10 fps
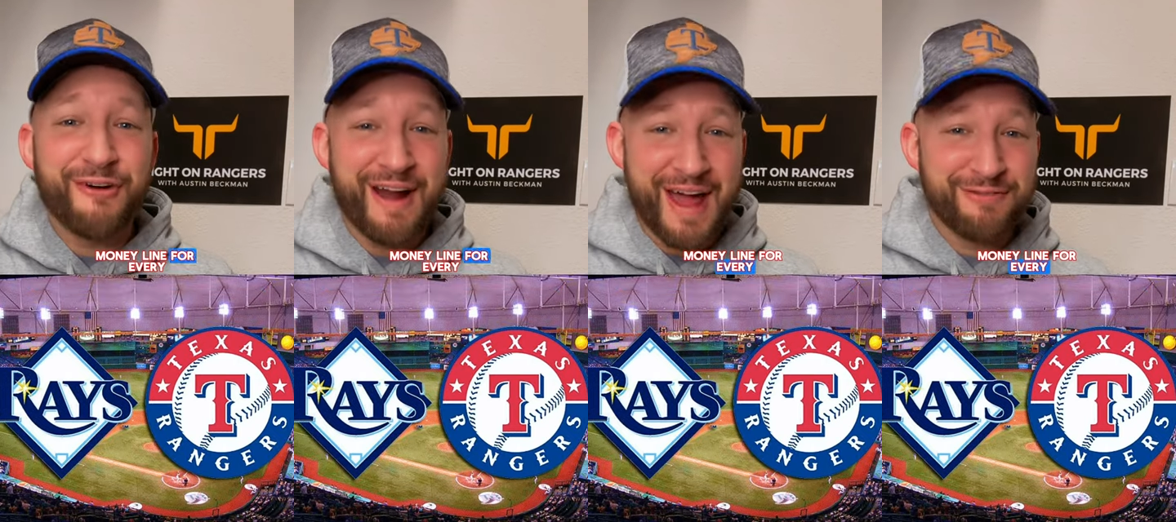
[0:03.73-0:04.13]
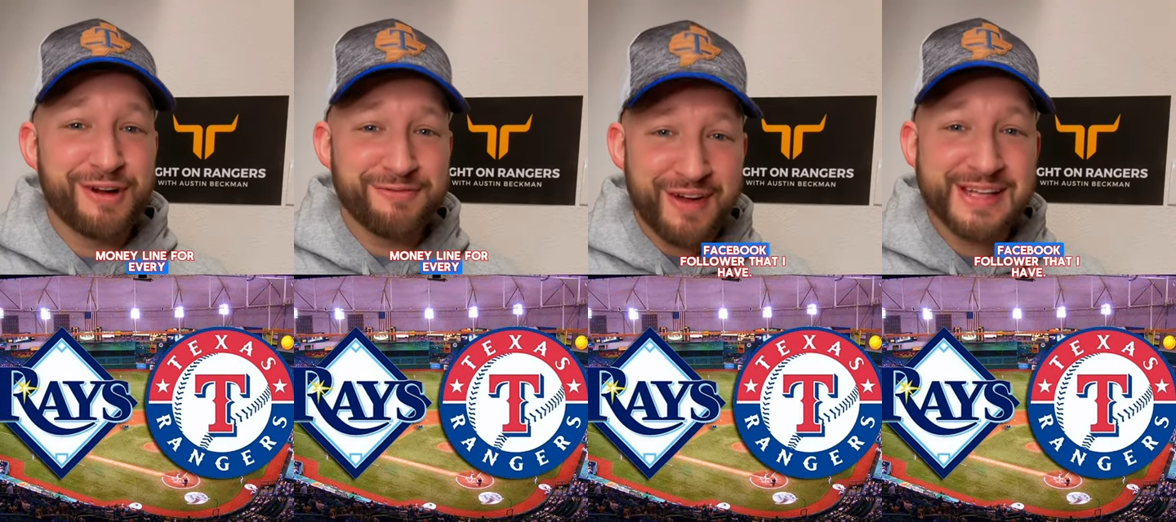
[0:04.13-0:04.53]
for
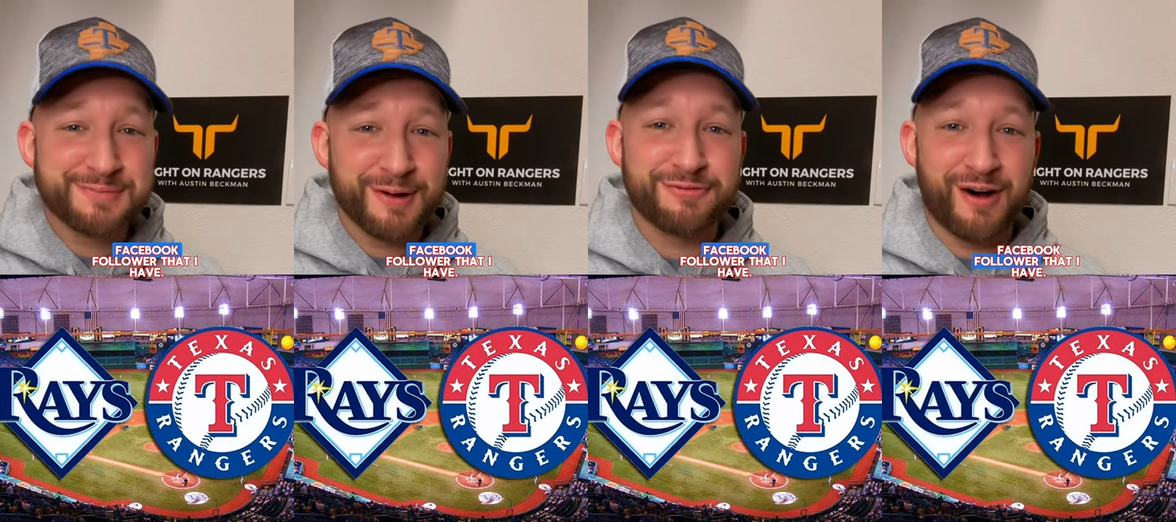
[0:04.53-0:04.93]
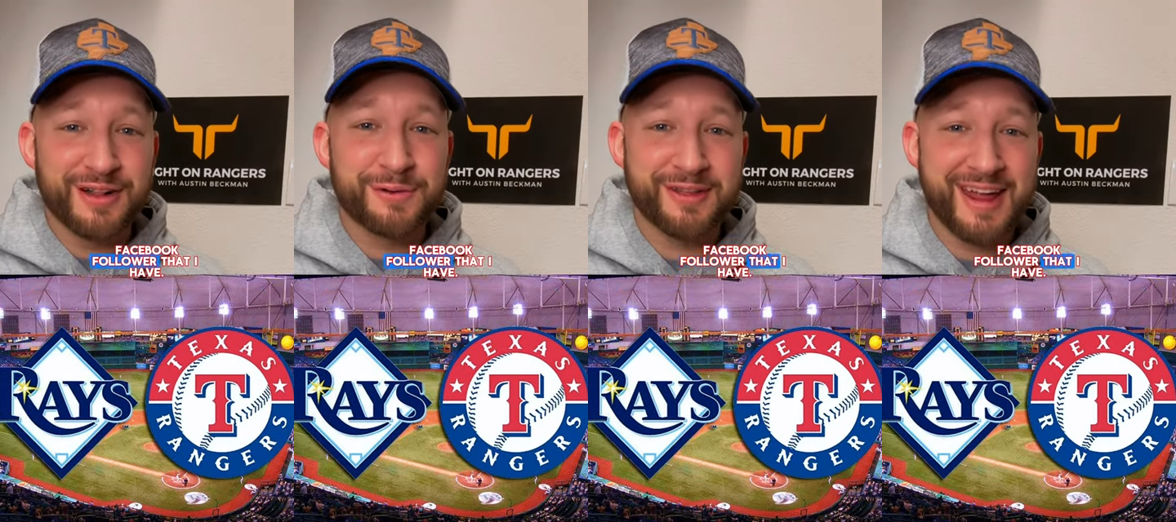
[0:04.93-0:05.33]
every Facebook
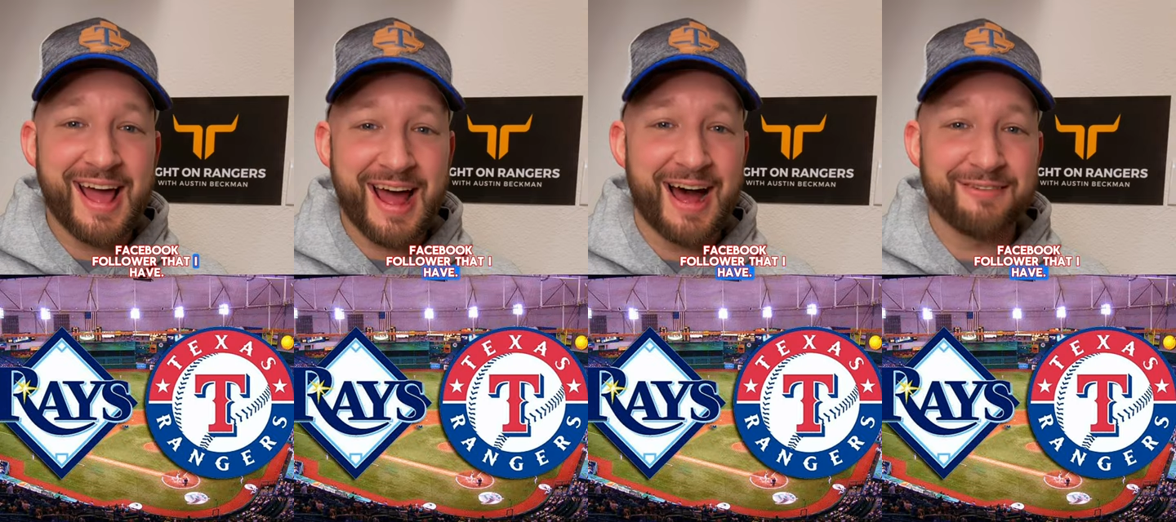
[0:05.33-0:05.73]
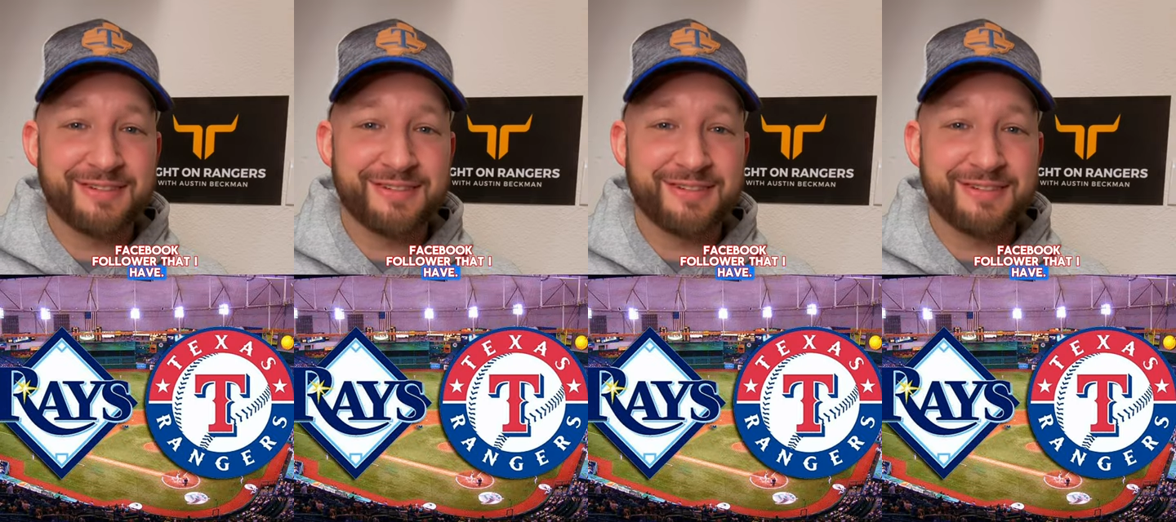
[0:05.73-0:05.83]
follower that I have.